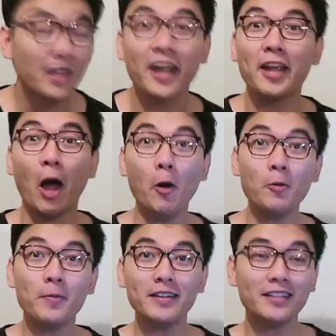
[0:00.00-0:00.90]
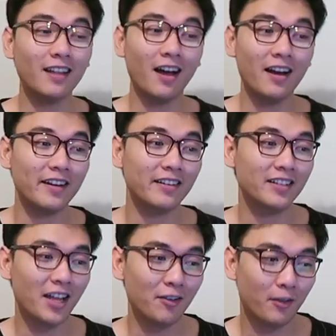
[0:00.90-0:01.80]
He opened the line,
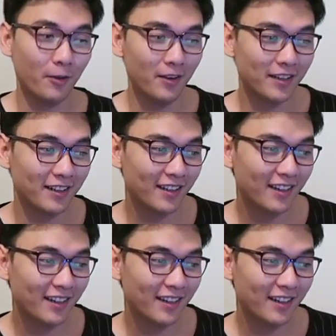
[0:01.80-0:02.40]
that's good.